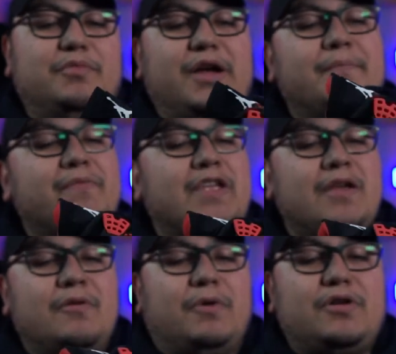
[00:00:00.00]
But
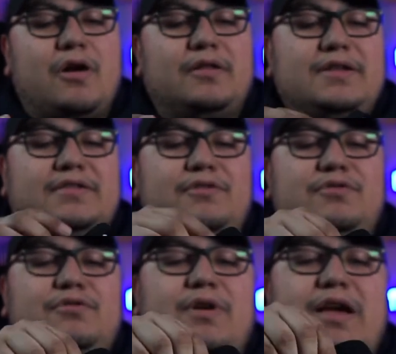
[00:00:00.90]
regardless, you
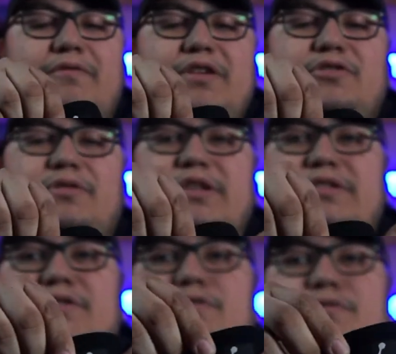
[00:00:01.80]
do have the
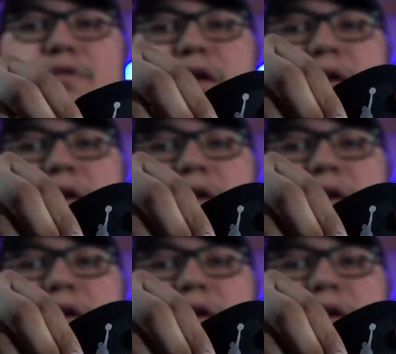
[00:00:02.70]
traditional